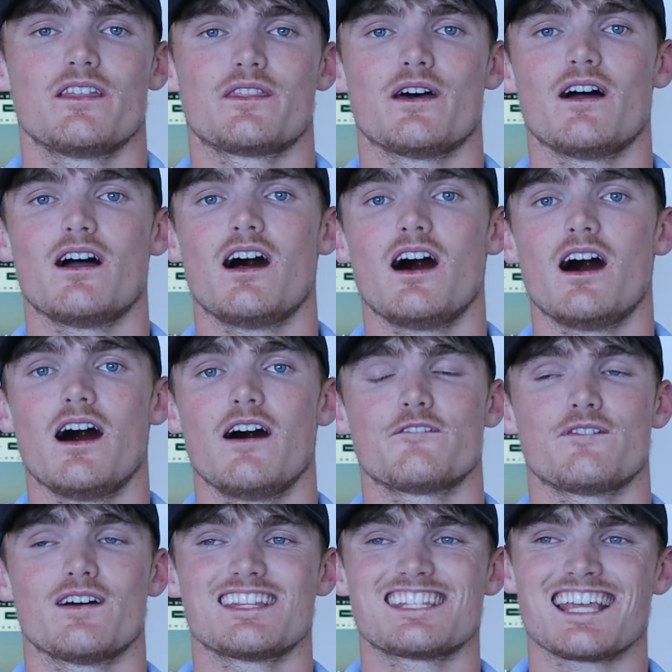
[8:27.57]
There are
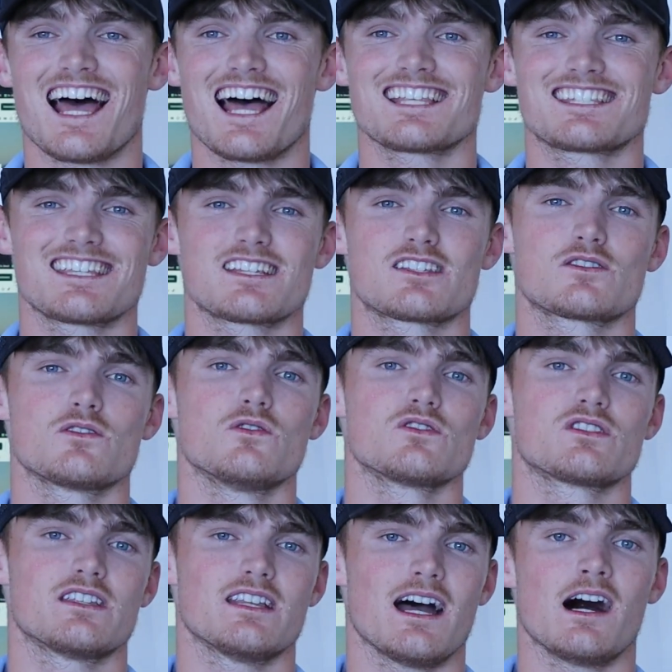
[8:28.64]
fantastic
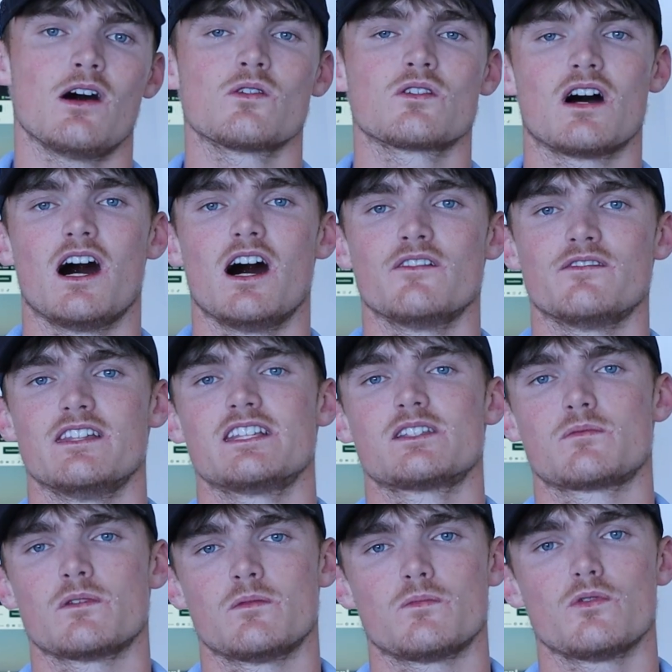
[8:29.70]
schools in Algarve,
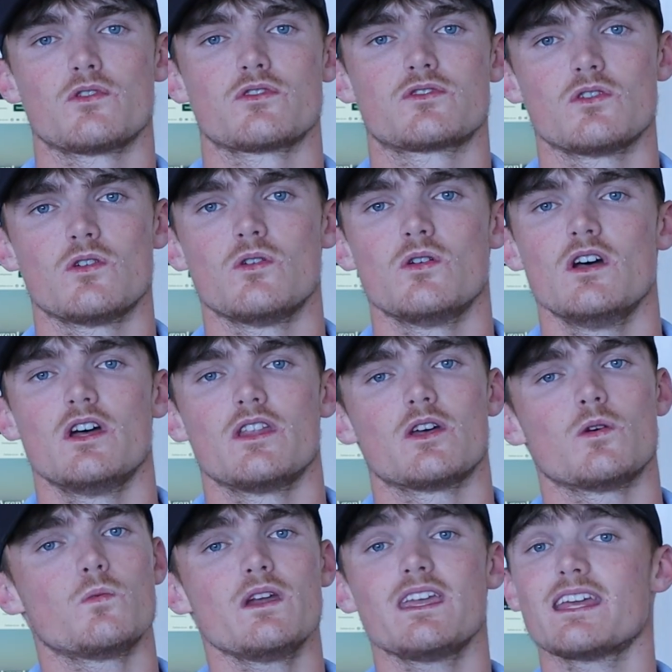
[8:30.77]
Lisbon, Porto
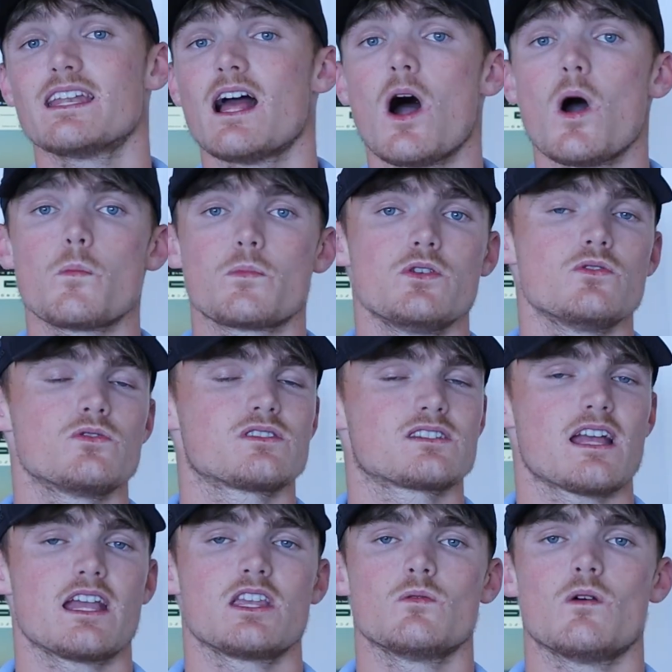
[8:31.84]
that we can help you
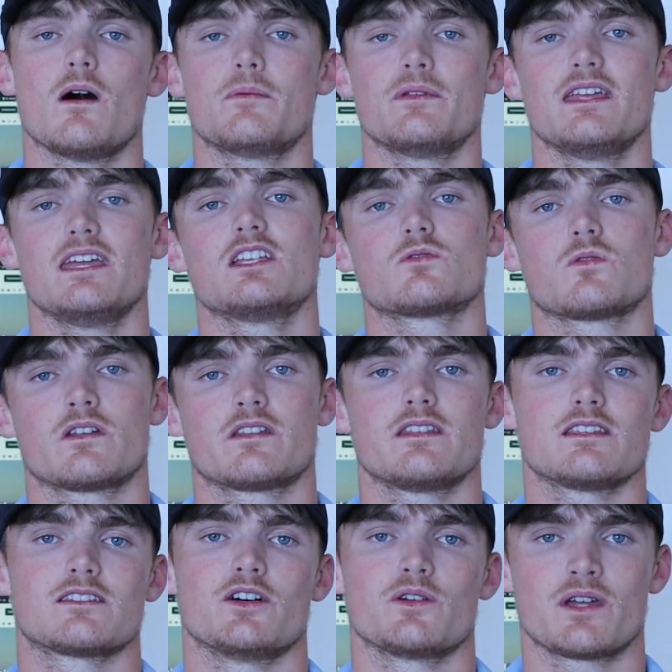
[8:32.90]
set you up in each one of
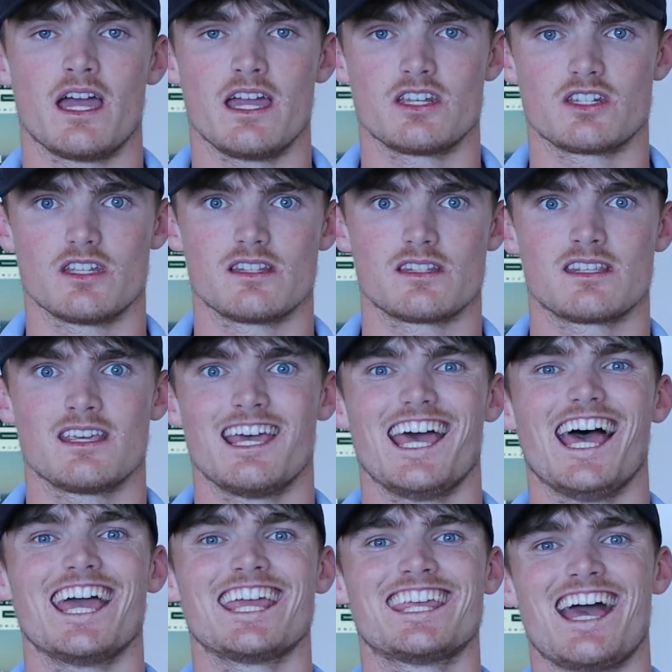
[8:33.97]
these locations.
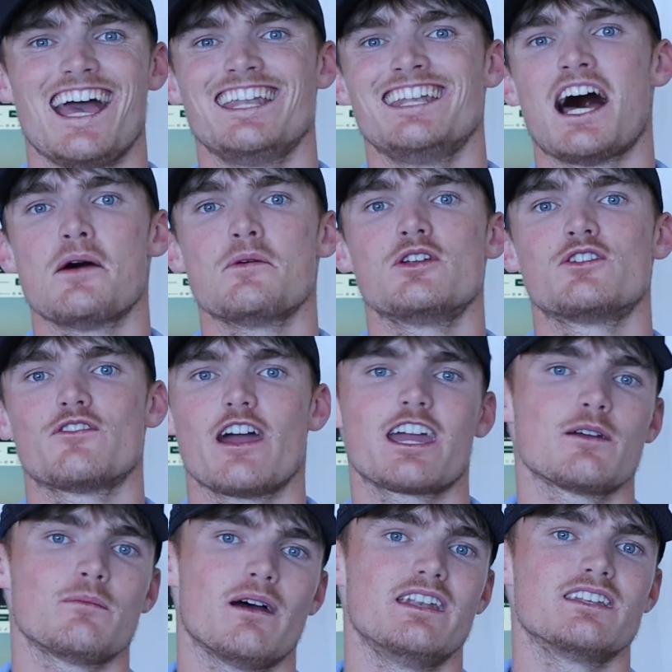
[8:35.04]
Again, I would
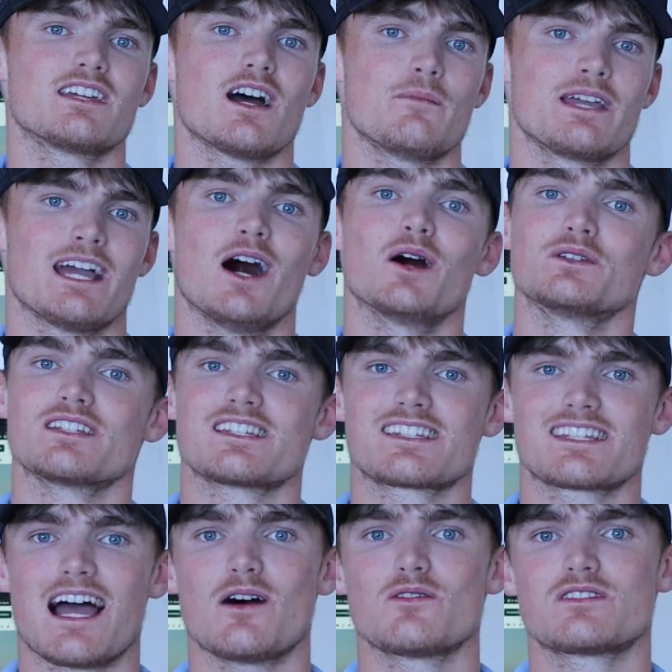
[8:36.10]
recommend coming out on a
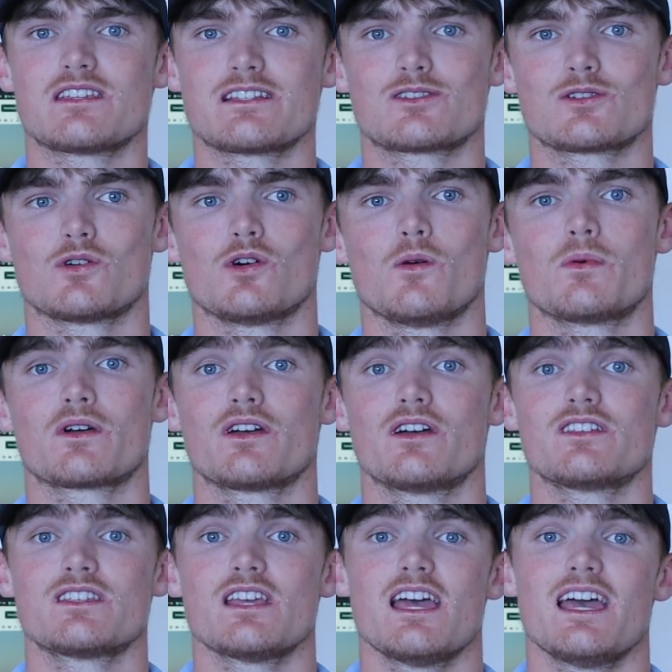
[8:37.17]
scouting tour
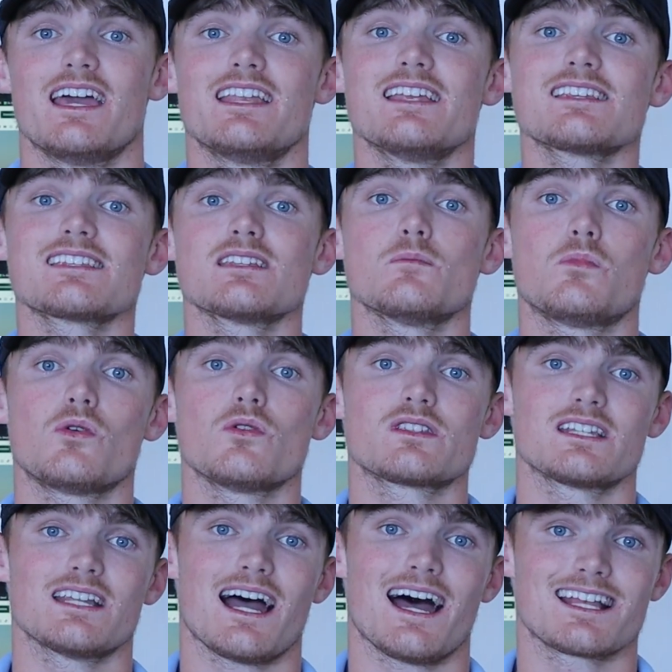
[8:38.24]
because it is an
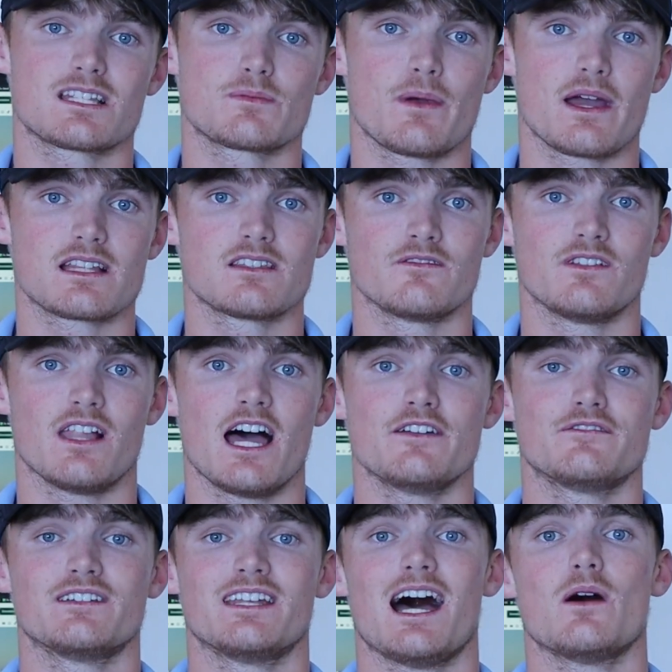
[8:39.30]
important aspect of
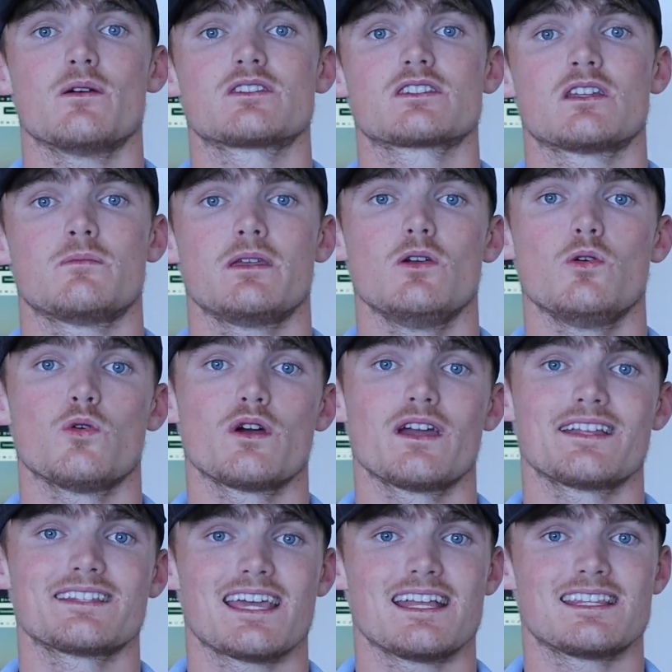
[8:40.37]
life and how it's going to be
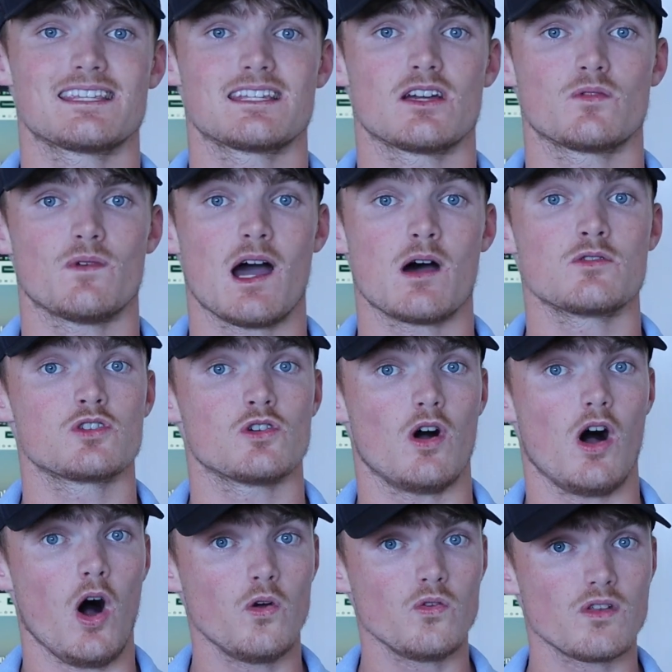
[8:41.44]
orientated around your
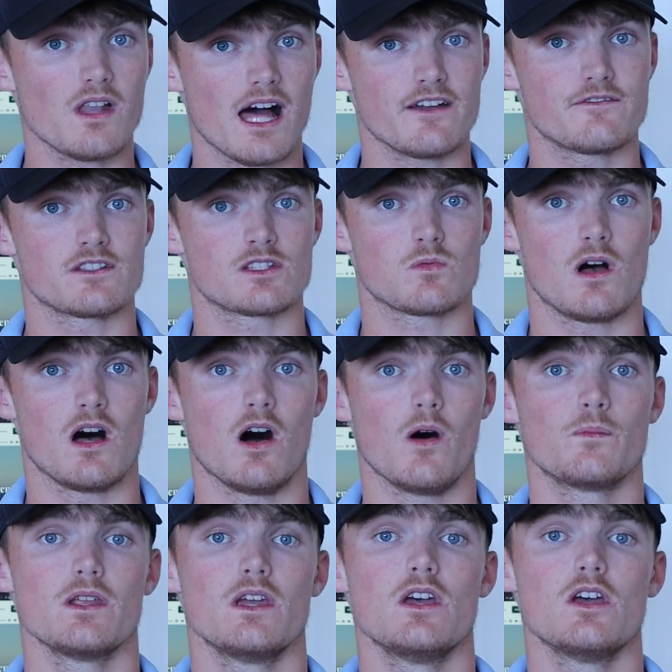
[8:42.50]
own life as
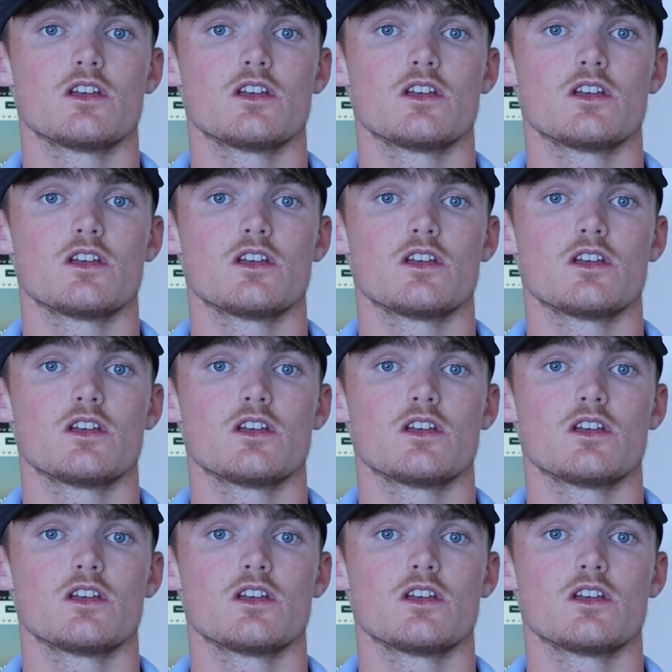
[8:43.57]
well.